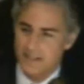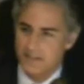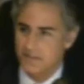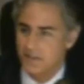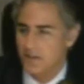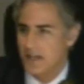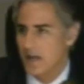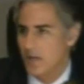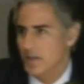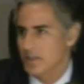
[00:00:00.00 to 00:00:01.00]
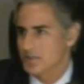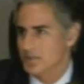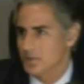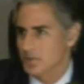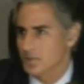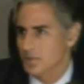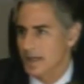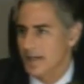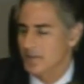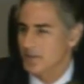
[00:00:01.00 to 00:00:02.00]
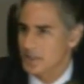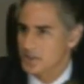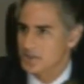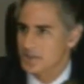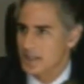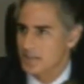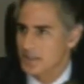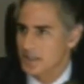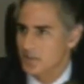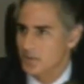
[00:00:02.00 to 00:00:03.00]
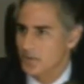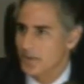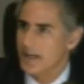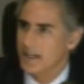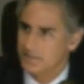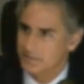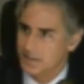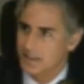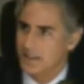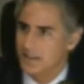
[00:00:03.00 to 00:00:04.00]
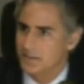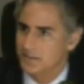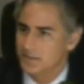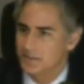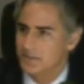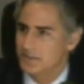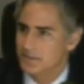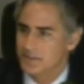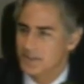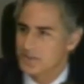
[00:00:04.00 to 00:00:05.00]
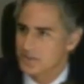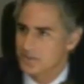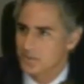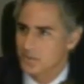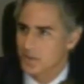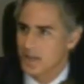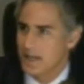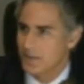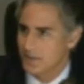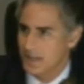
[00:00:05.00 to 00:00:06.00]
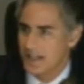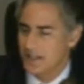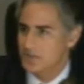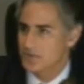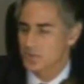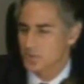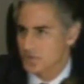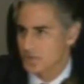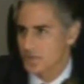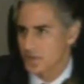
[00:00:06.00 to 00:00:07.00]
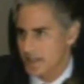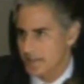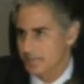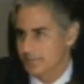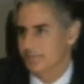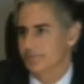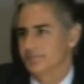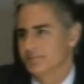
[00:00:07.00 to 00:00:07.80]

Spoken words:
then allow us to have an election timetable that doesn't rely on that as a source of delay?